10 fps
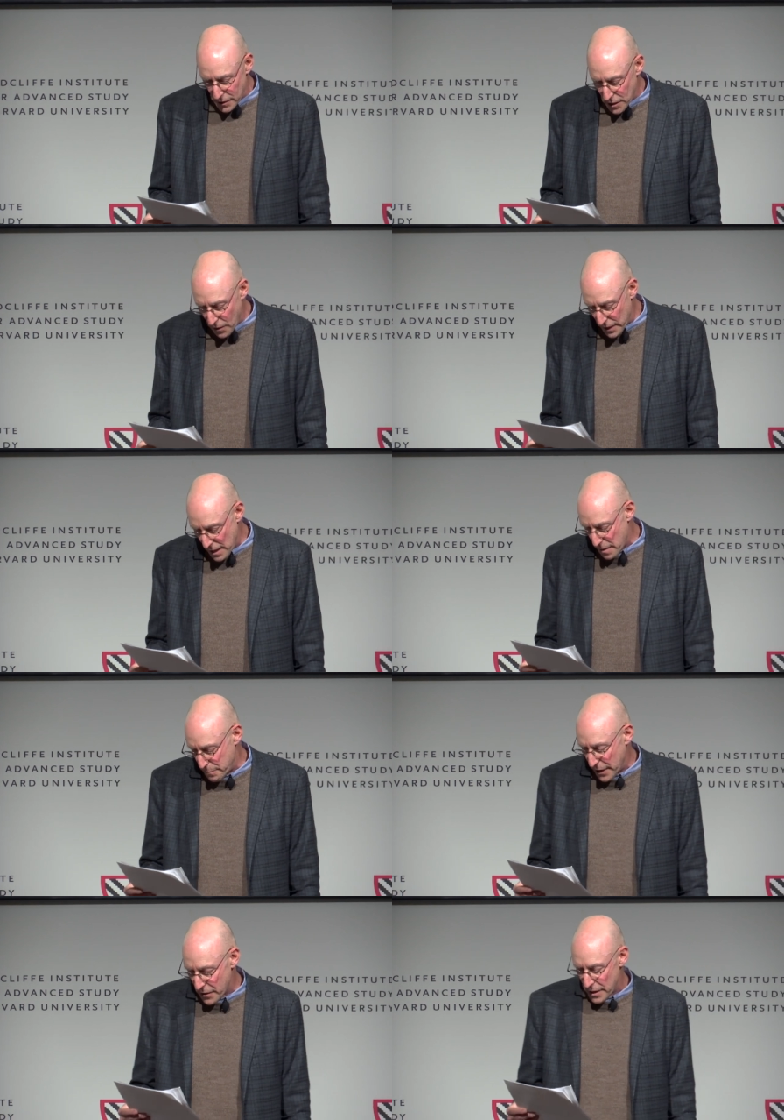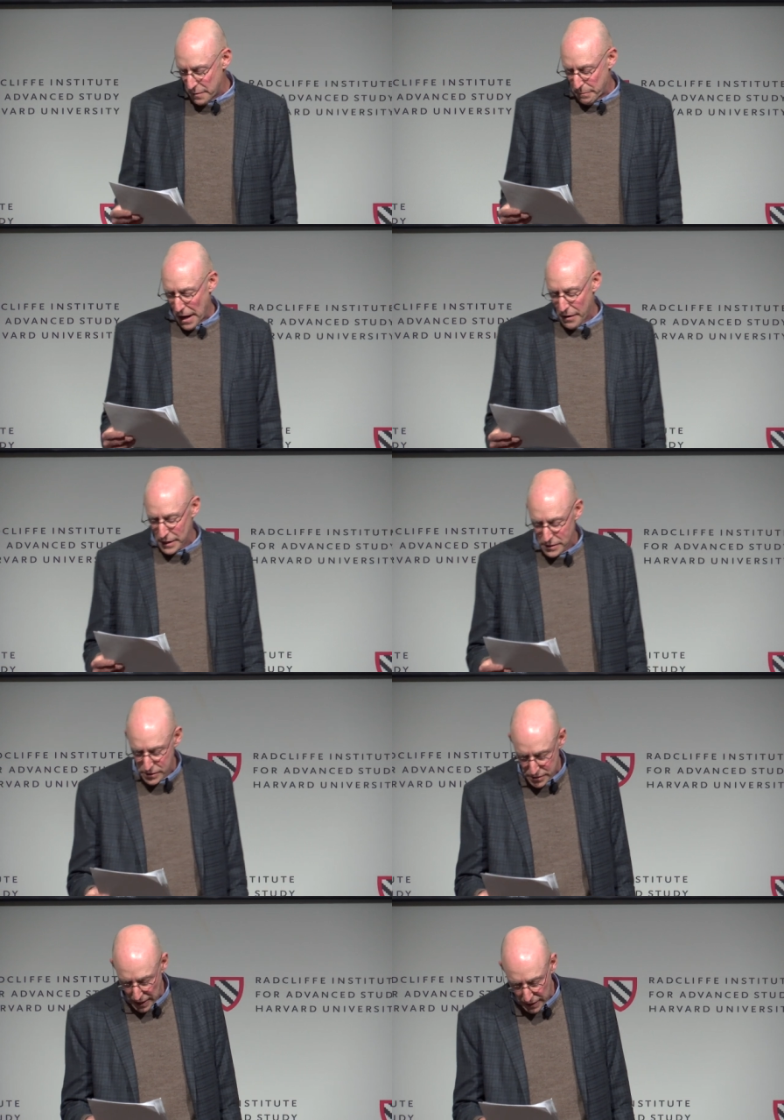Tony, a bearded, bearish
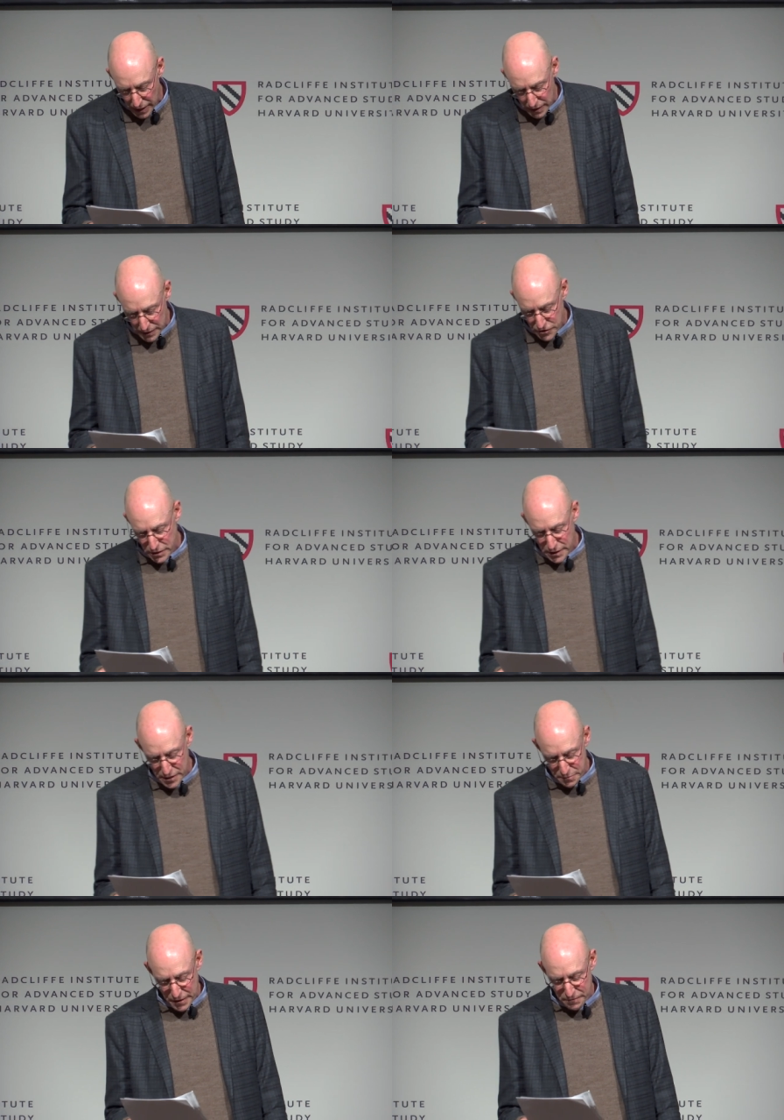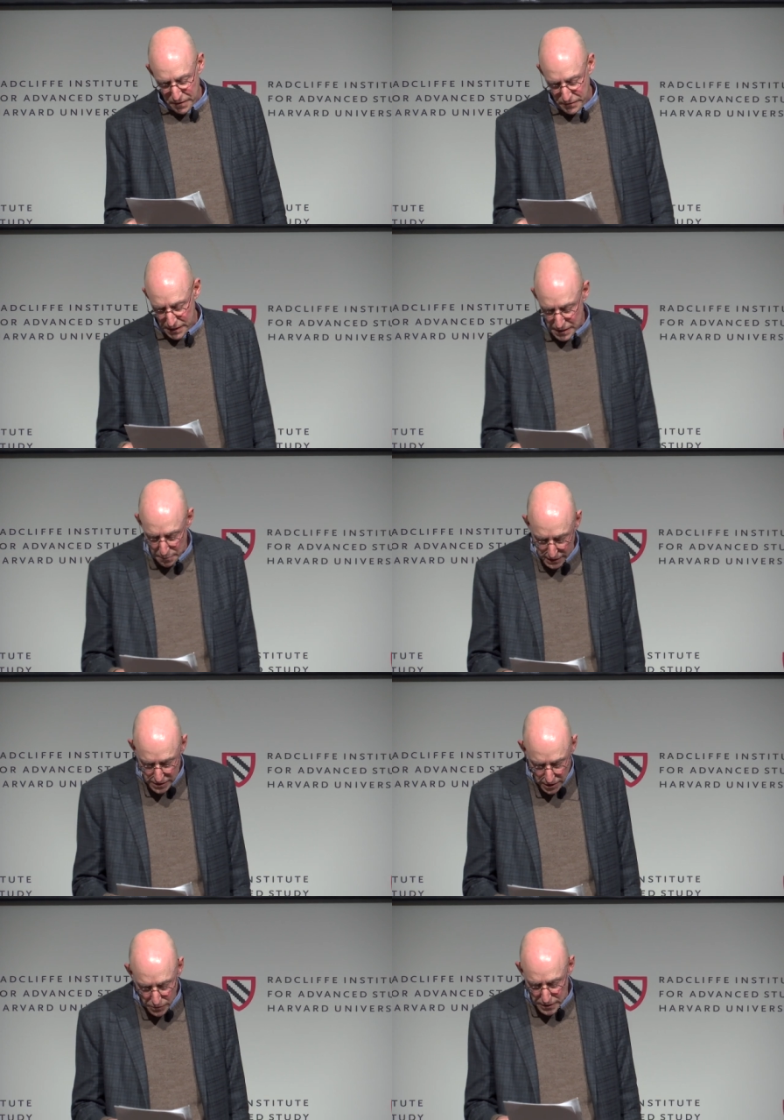psychologist in his mid 50s, had been
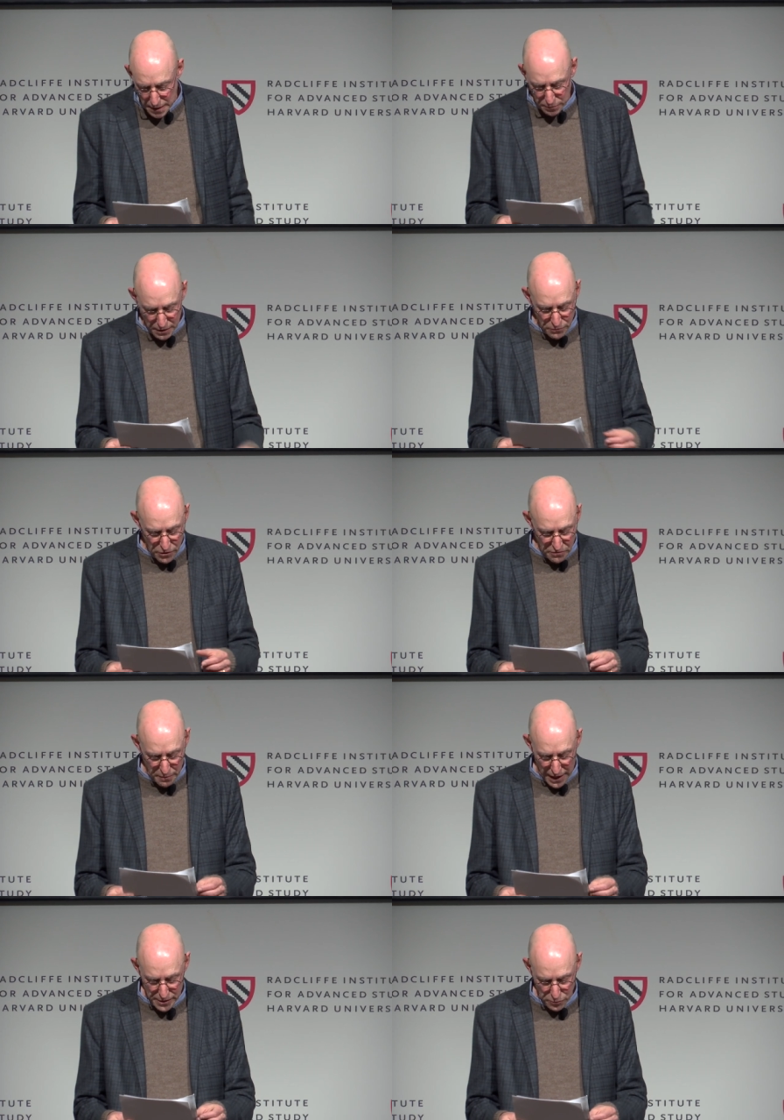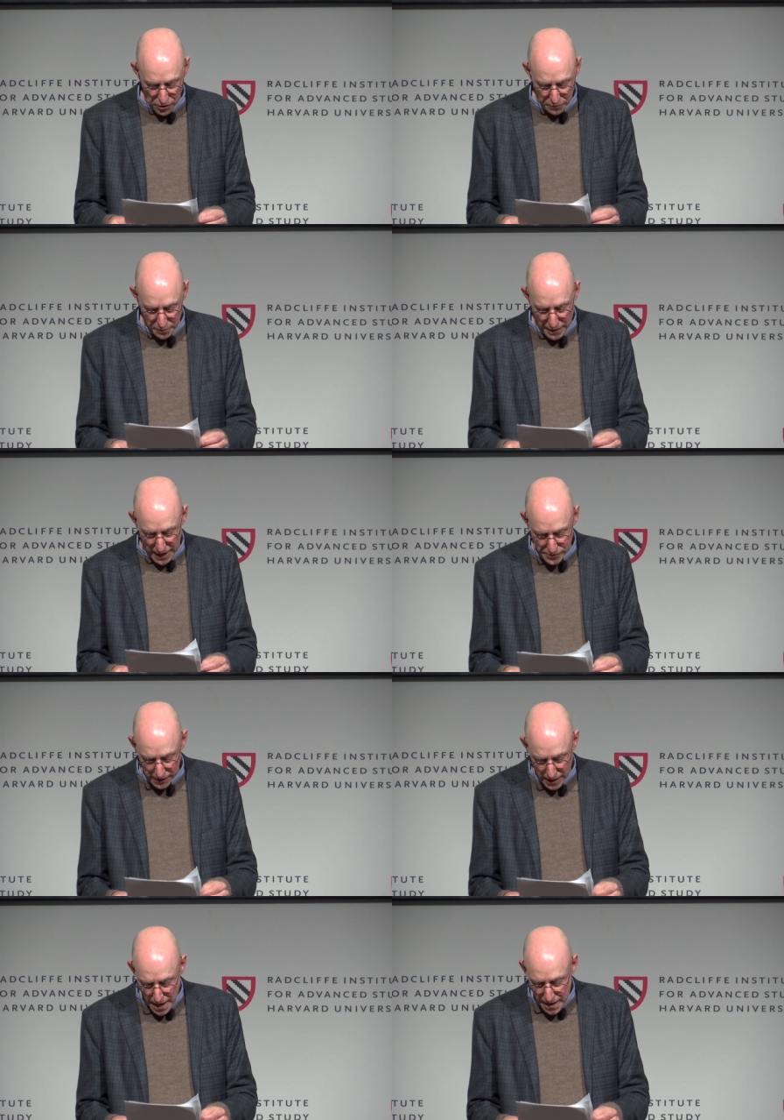so deeply moved by his work with
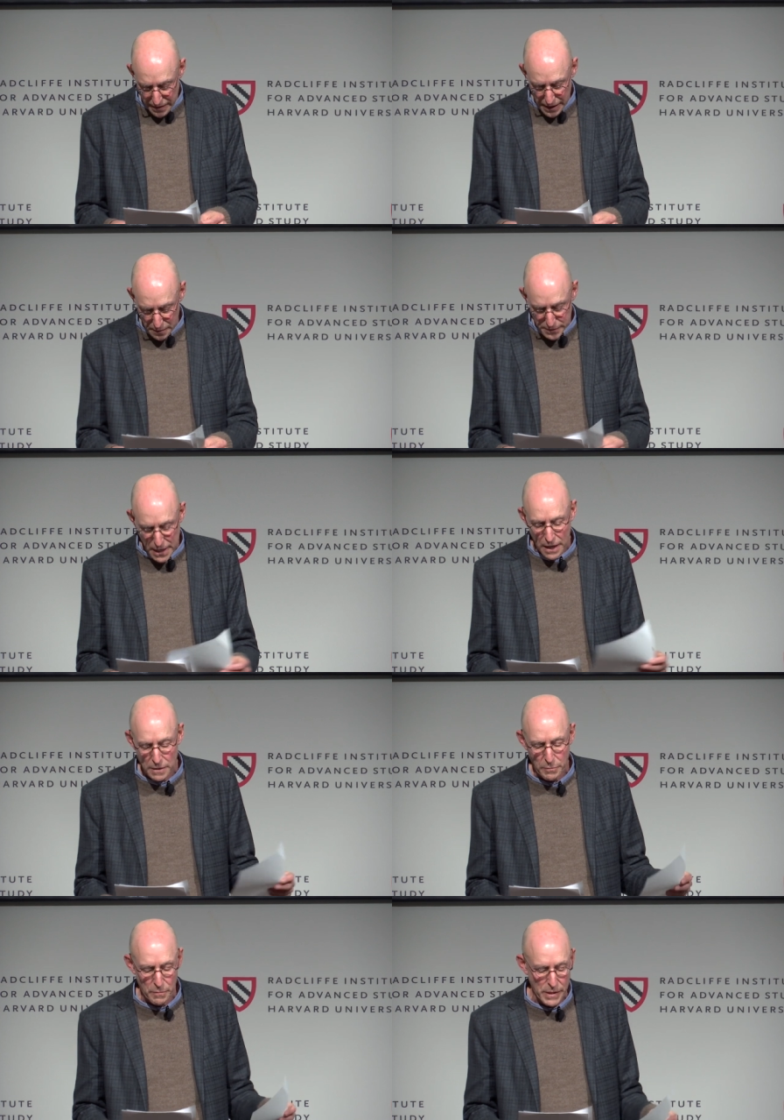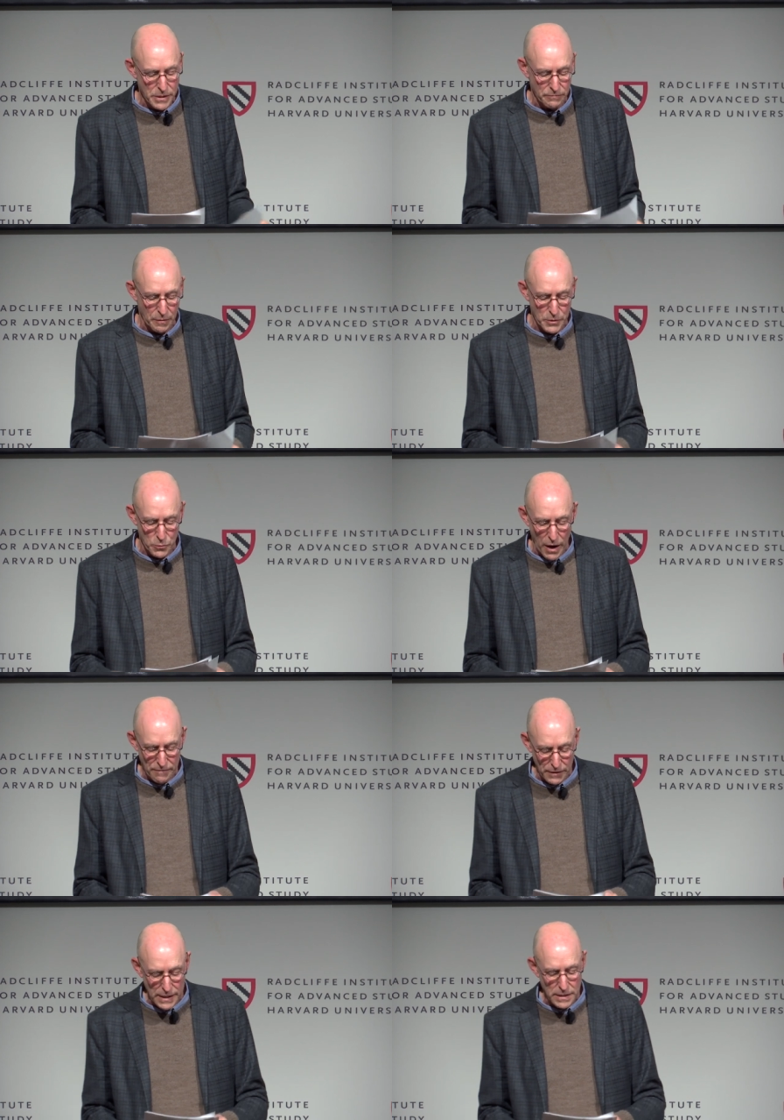Patrick that he obtained permission from his
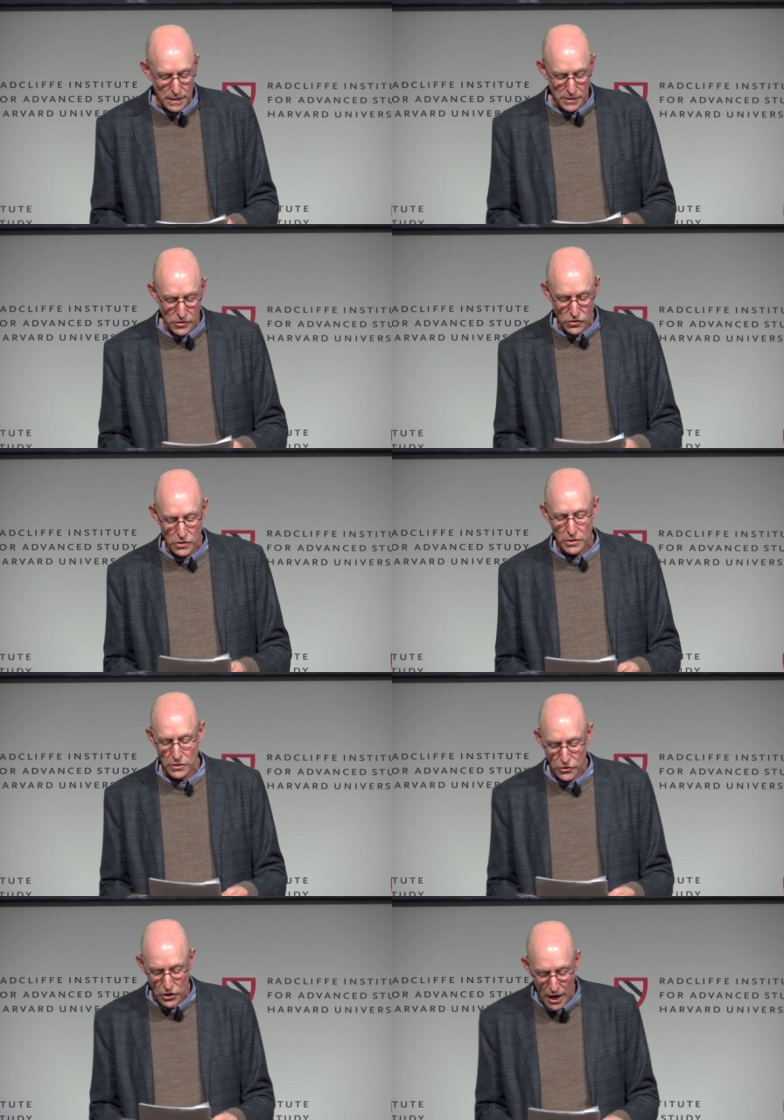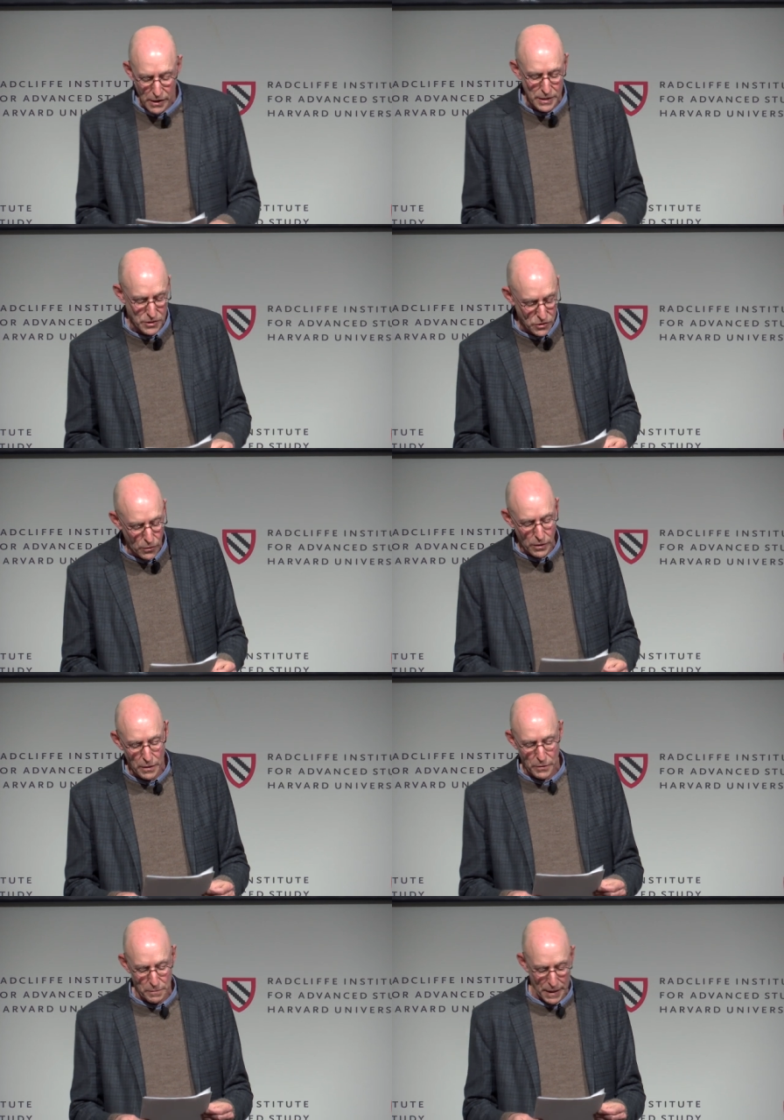wife Lisa to share his
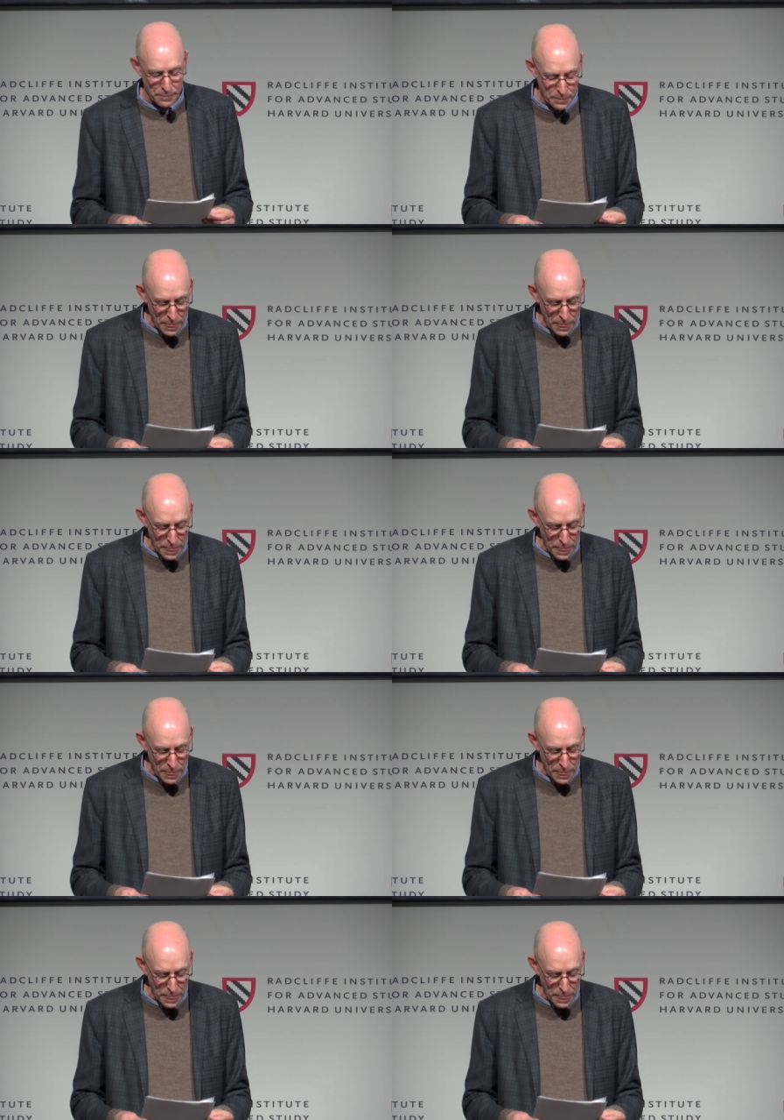story with me.